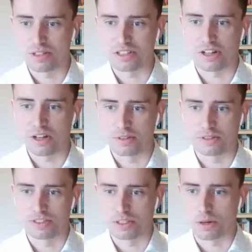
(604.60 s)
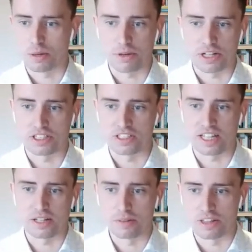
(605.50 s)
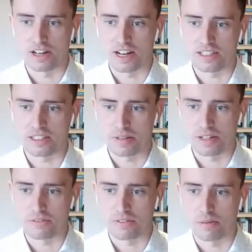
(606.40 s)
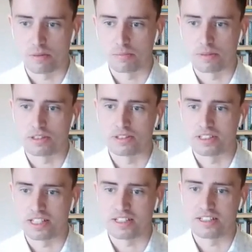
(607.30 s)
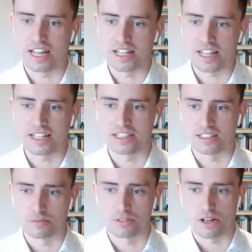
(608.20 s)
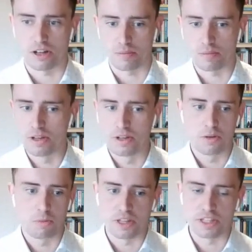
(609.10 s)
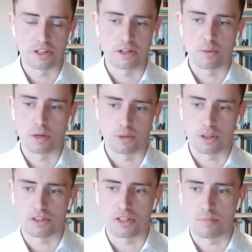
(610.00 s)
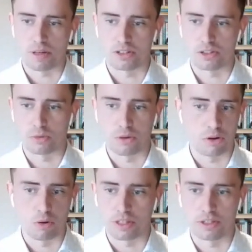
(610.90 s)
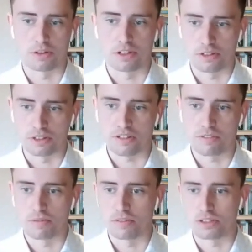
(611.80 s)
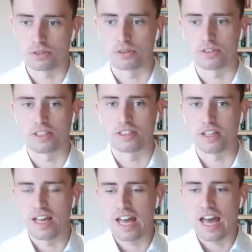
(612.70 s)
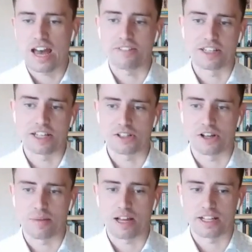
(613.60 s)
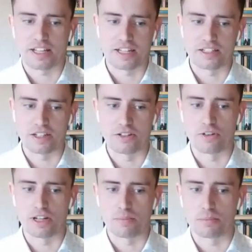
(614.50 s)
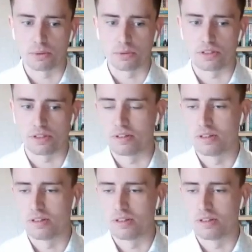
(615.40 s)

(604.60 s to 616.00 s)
and time is obviously quite a precious thing within an SME environment, but dedicating some time, whether you're going to work with a third party or not, or whether you're going to use government resources, having that time allocated is really important